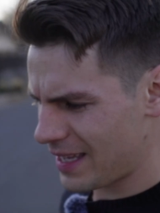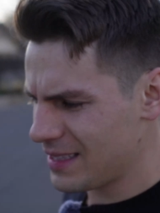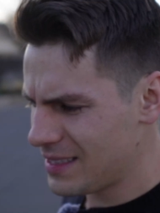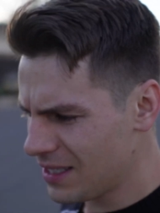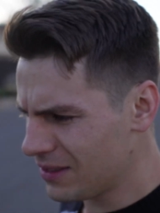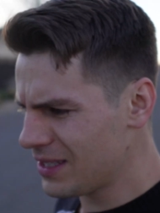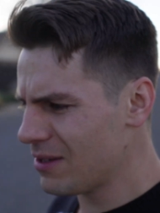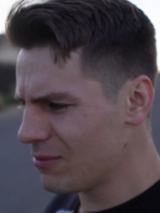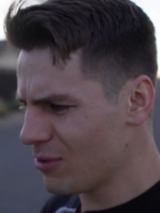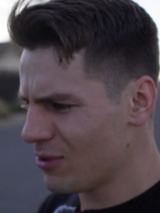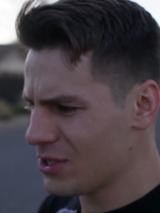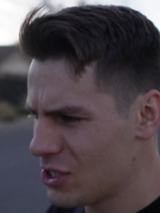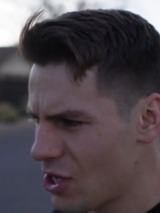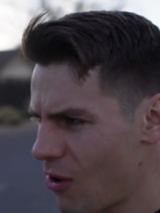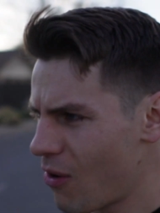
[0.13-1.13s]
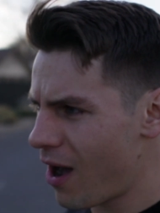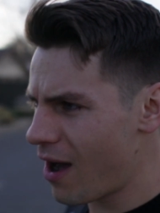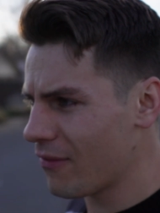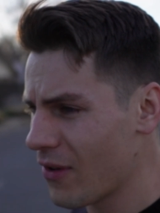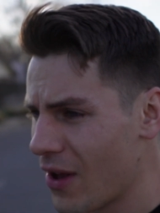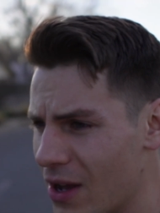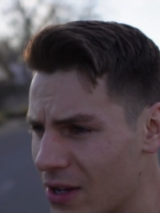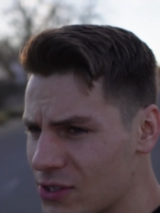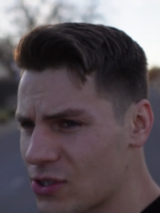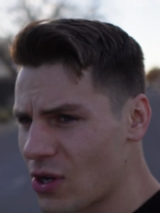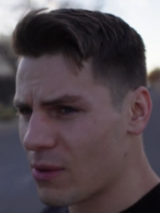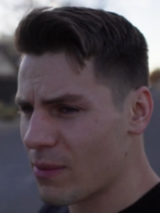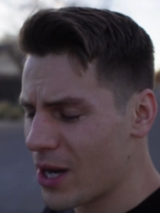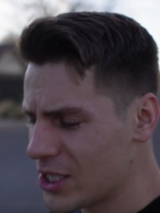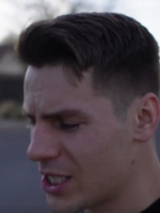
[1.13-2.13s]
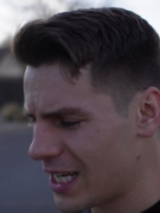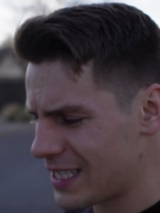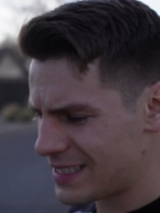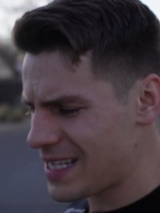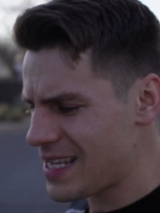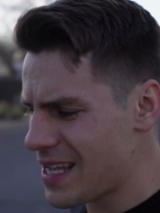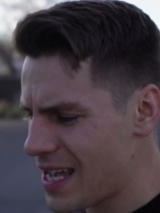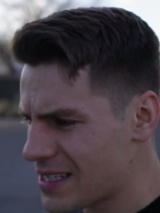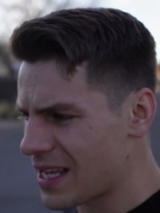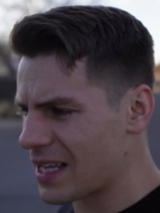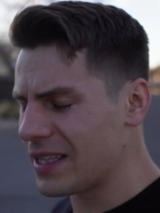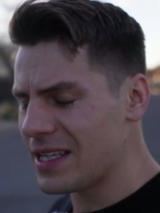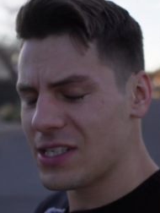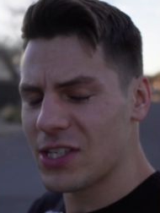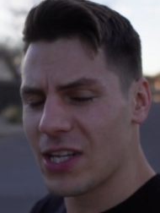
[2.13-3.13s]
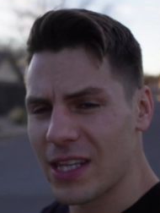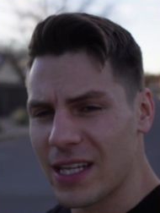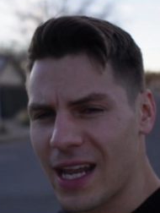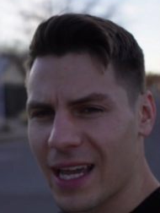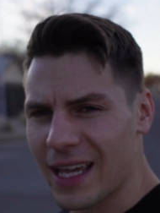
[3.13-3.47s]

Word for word: Intel didn't really show off so much at CES, at least to the